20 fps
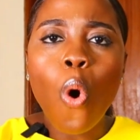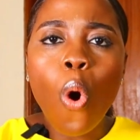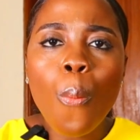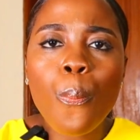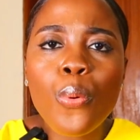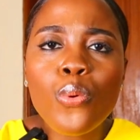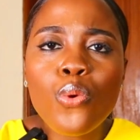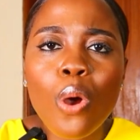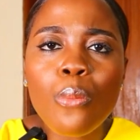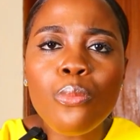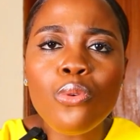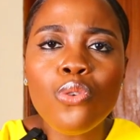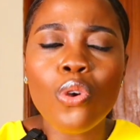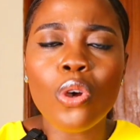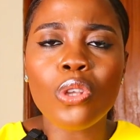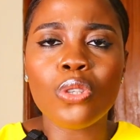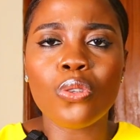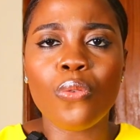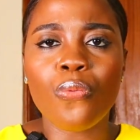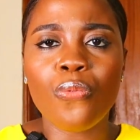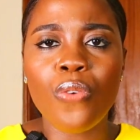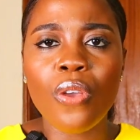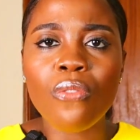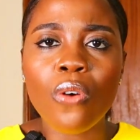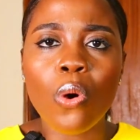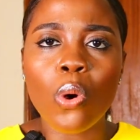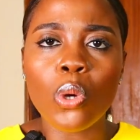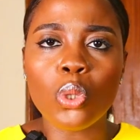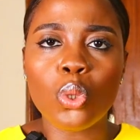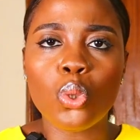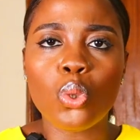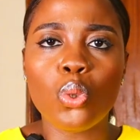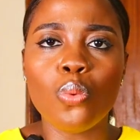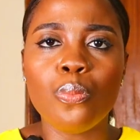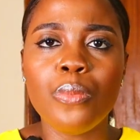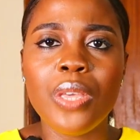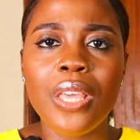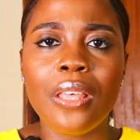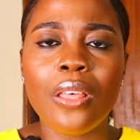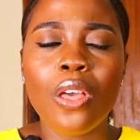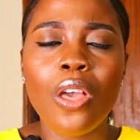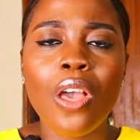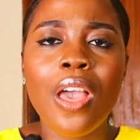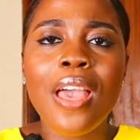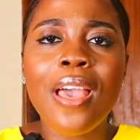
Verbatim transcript: Open up doors of favor unto me.